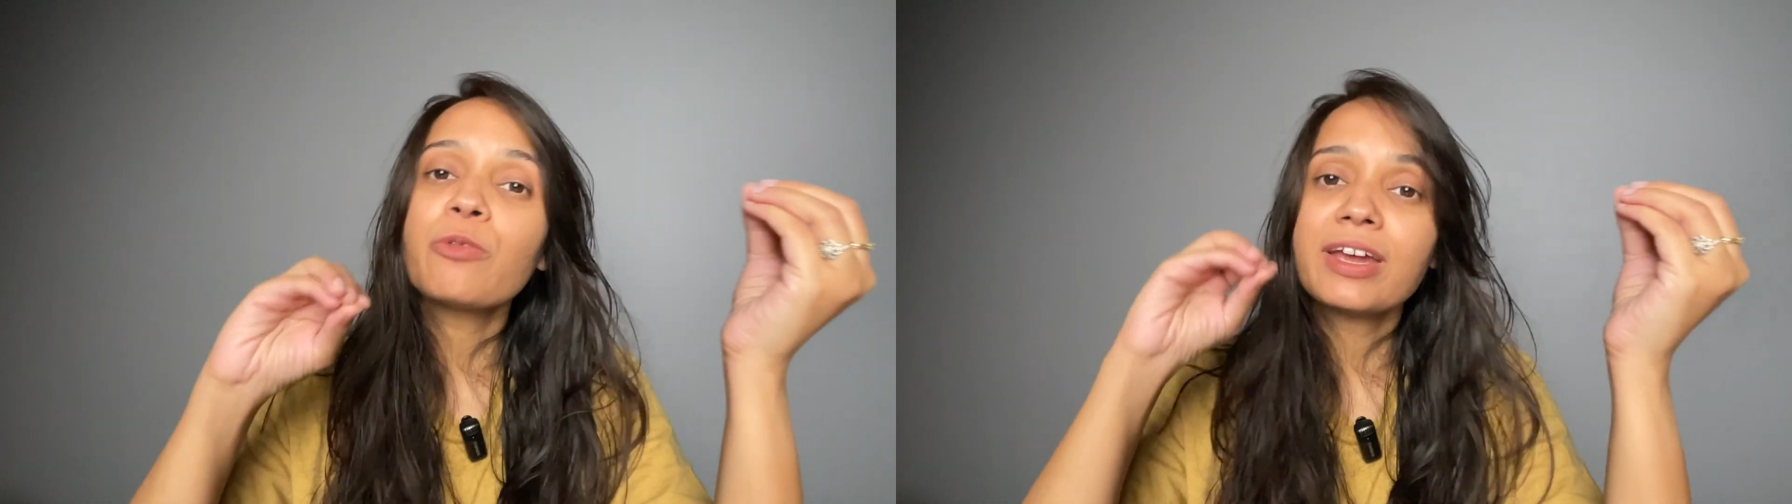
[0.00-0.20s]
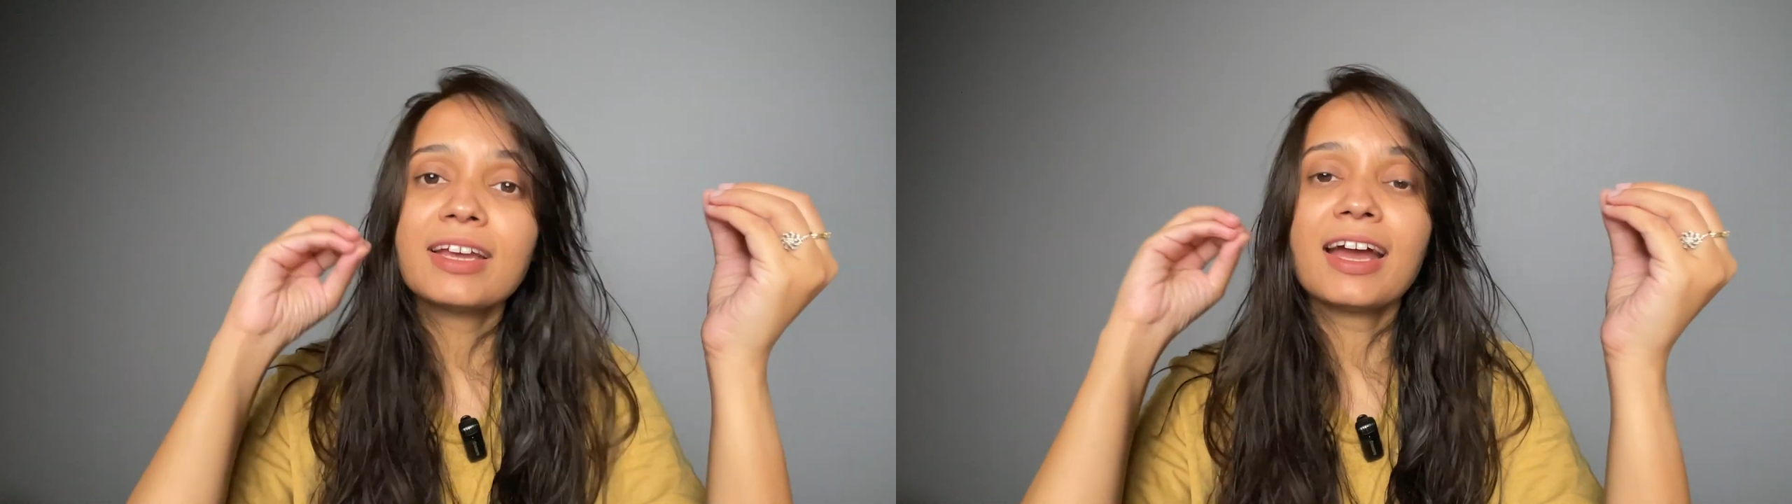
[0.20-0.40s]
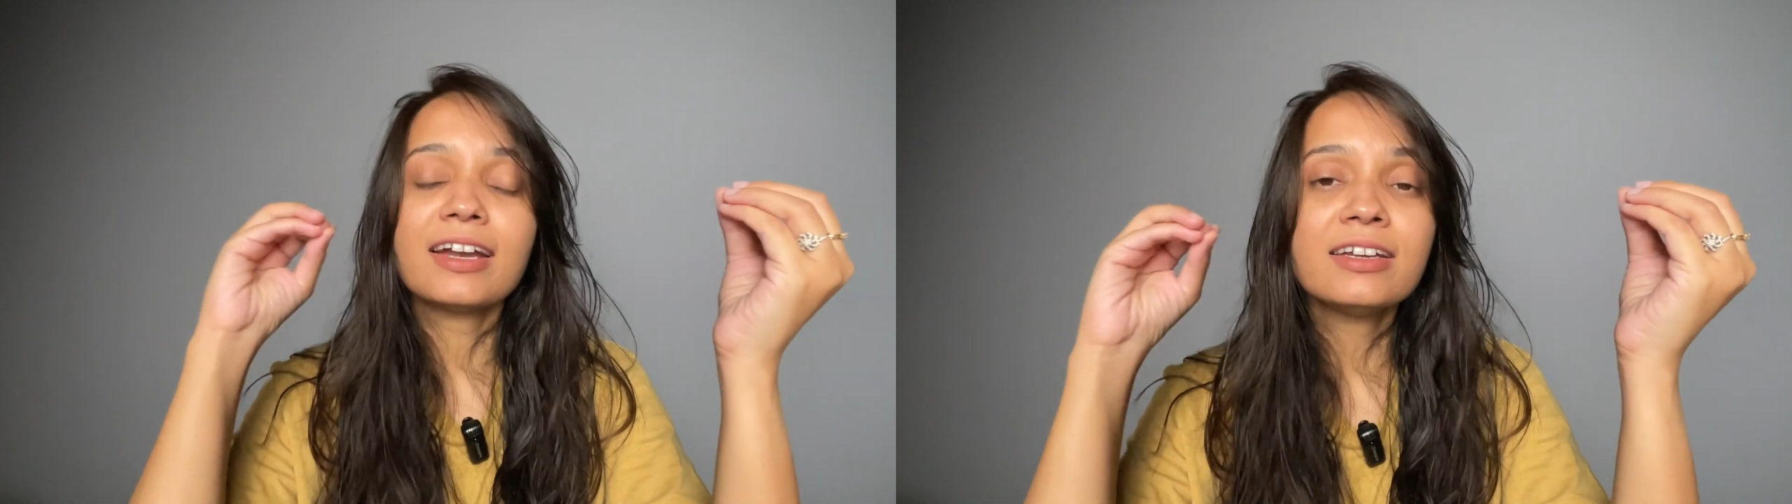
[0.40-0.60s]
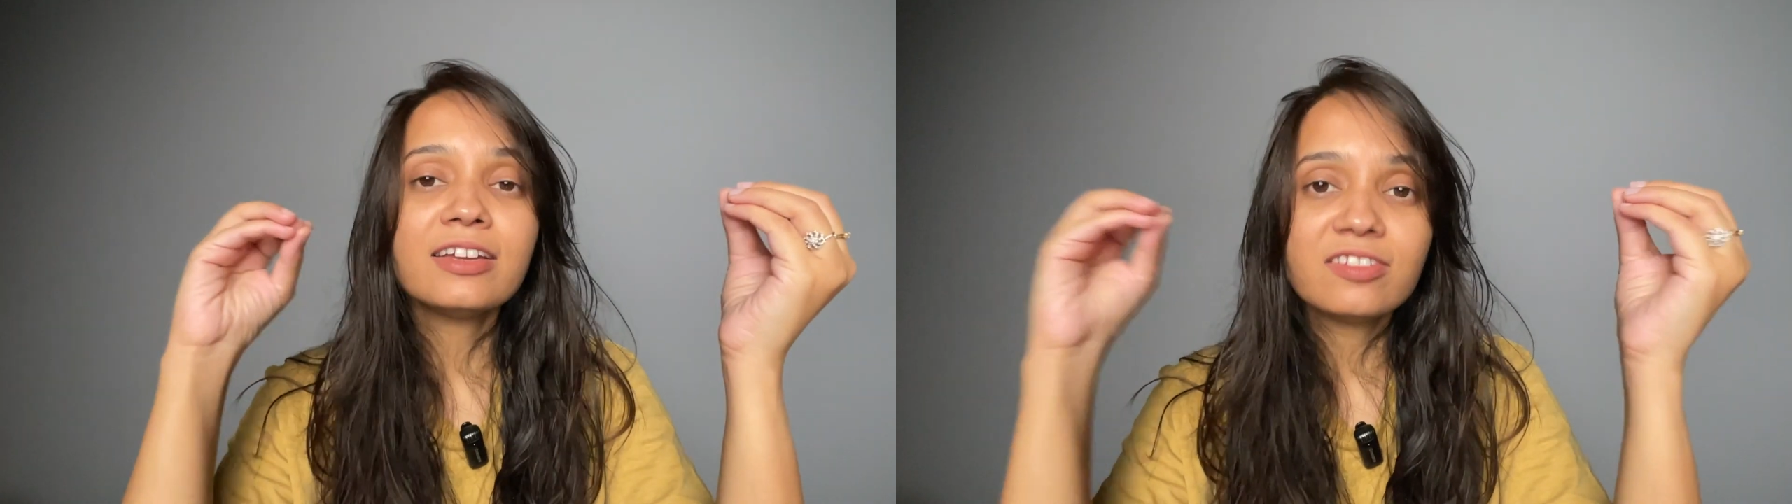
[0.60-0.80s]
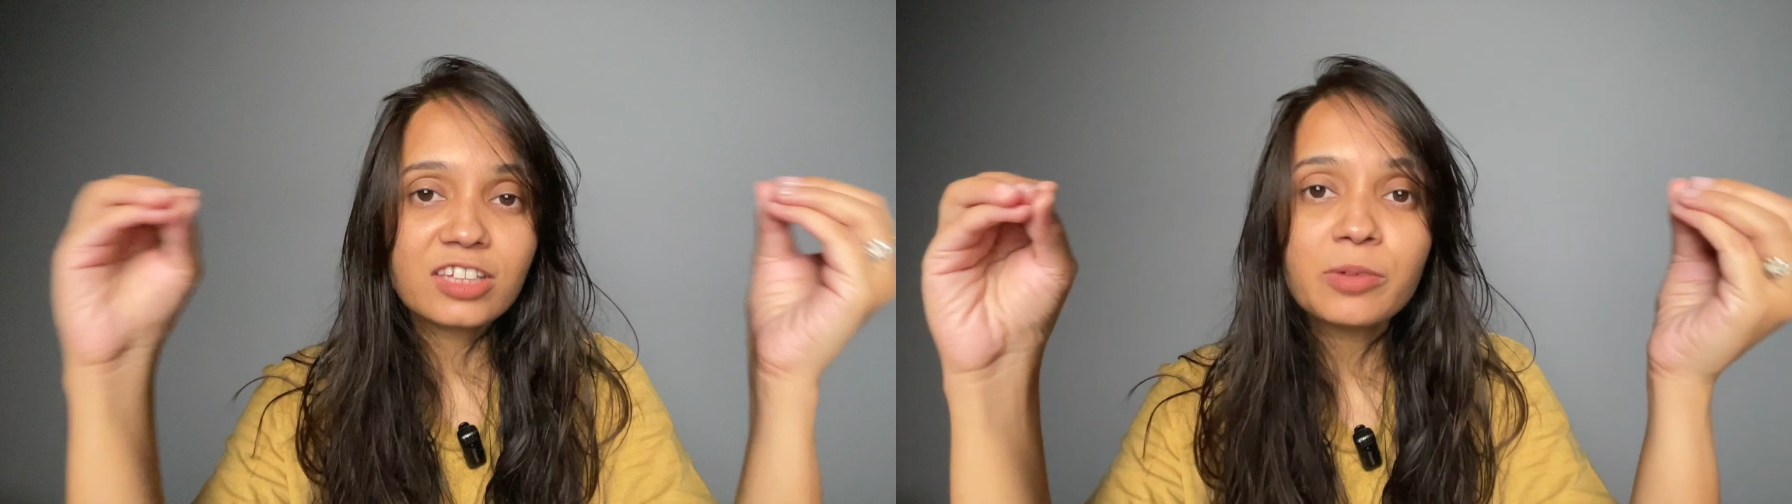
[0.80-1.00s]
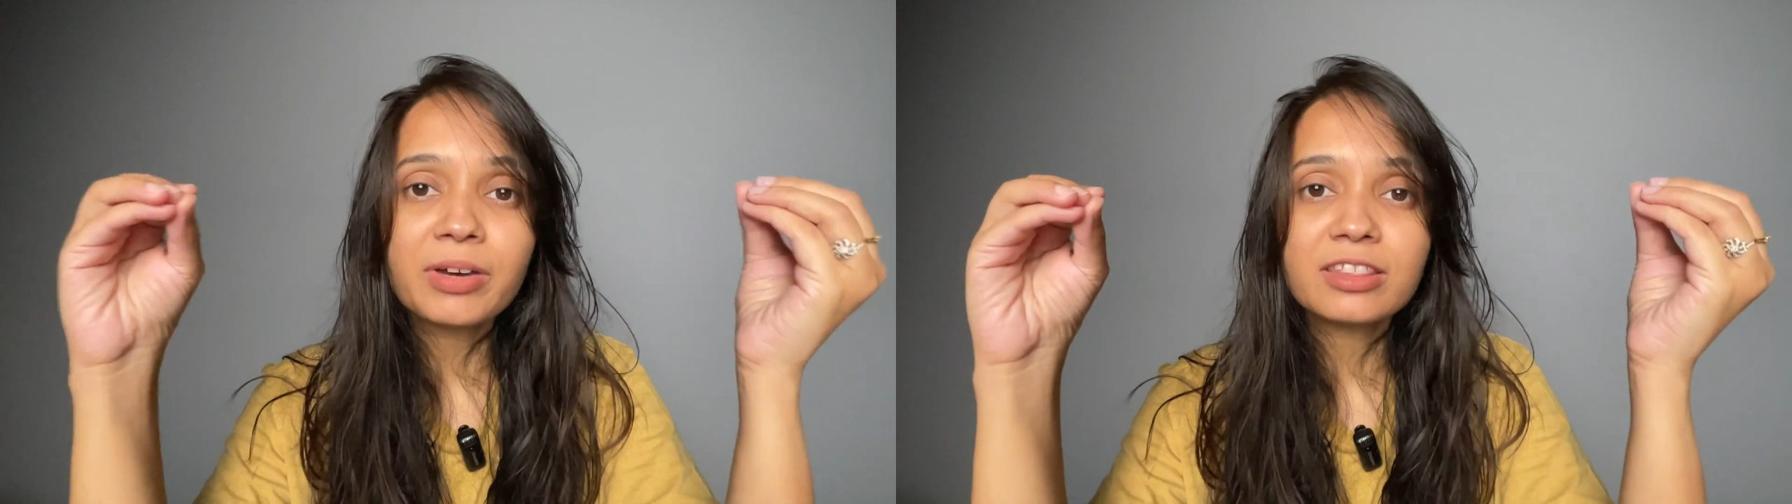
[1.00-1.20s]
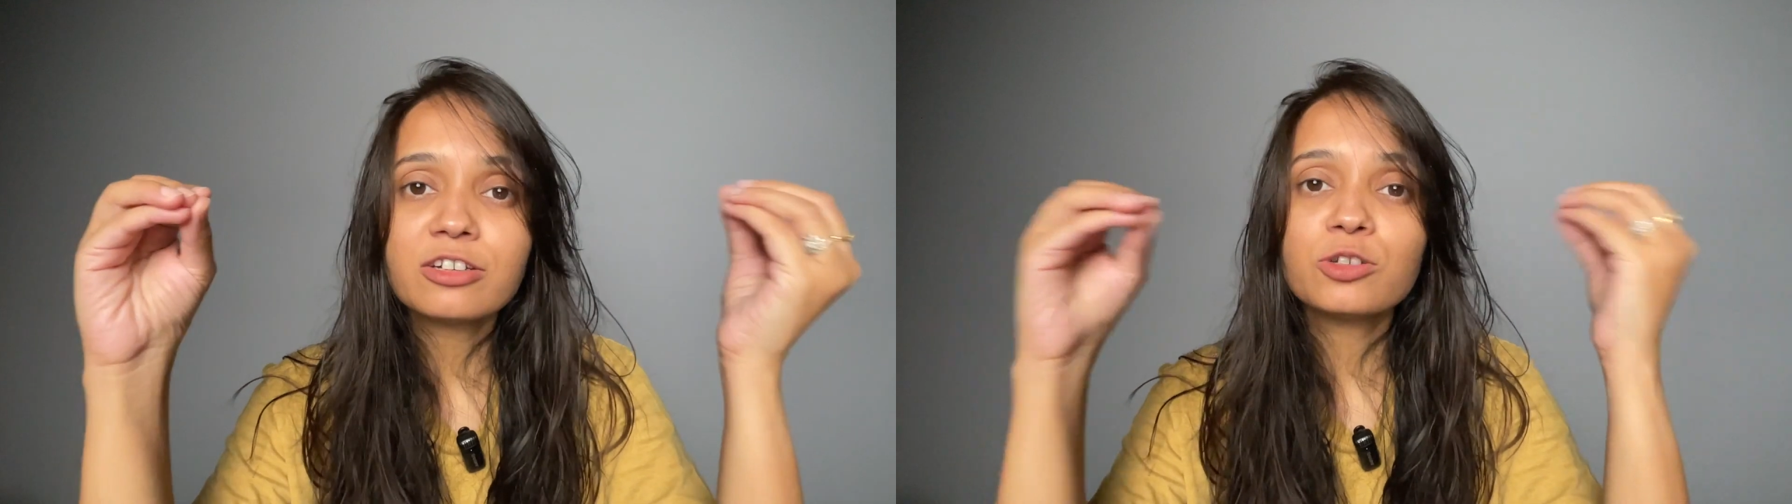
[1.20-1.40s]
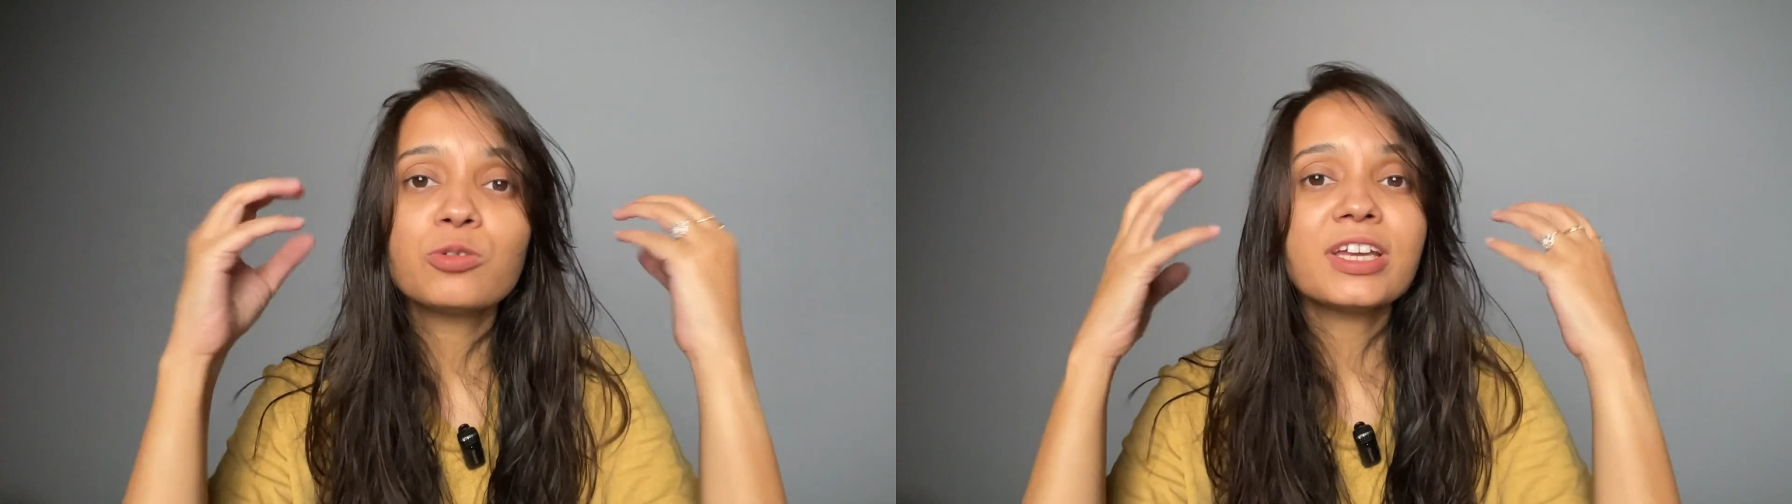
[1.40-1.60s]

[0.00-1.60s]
quick and easy method to